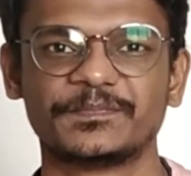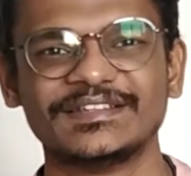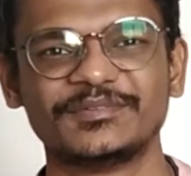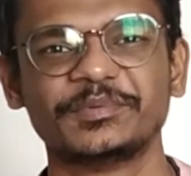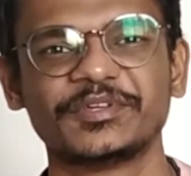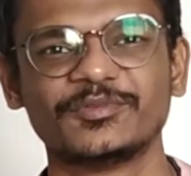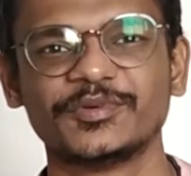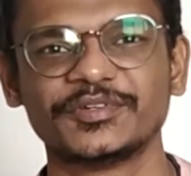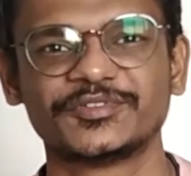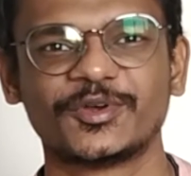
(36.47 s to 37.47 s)
Let me give
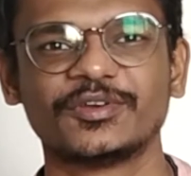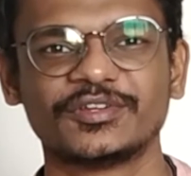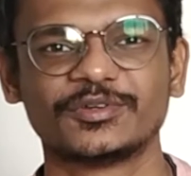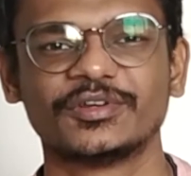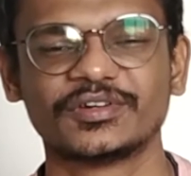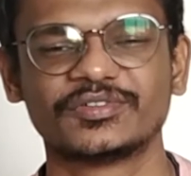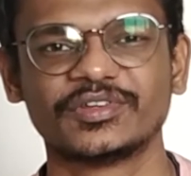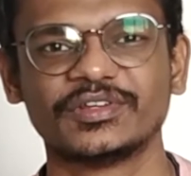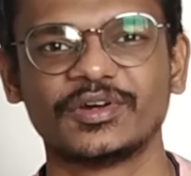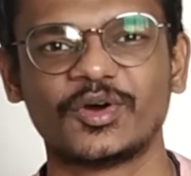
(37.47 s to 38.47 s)
you a short
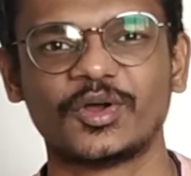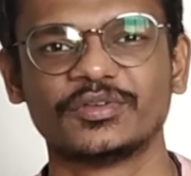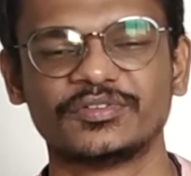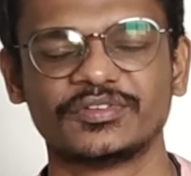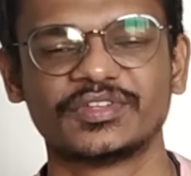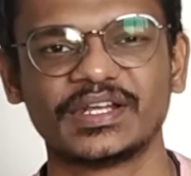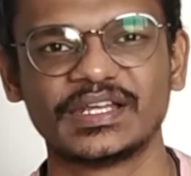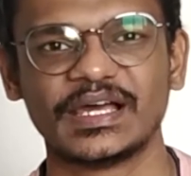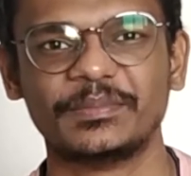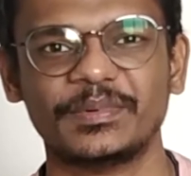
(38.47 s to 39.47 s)
introduction on SysAd
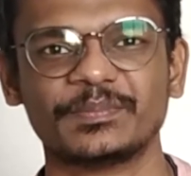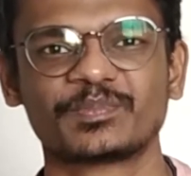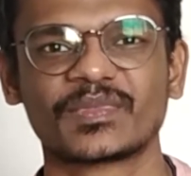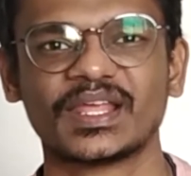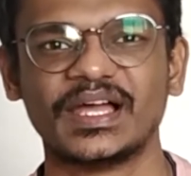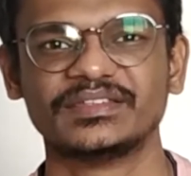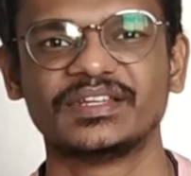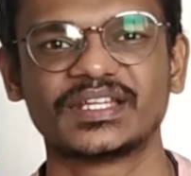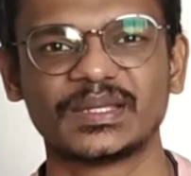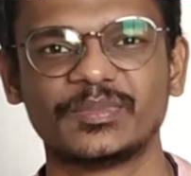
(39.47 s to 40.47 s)
Lab and the
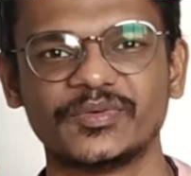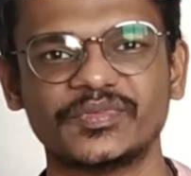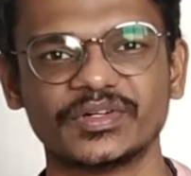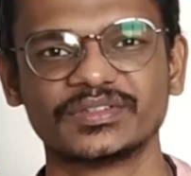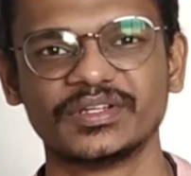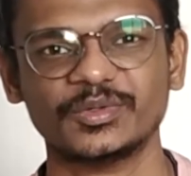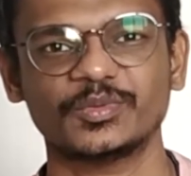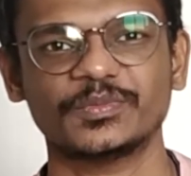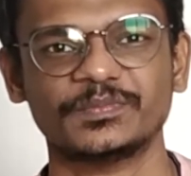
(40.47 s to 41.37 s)
type of work they do.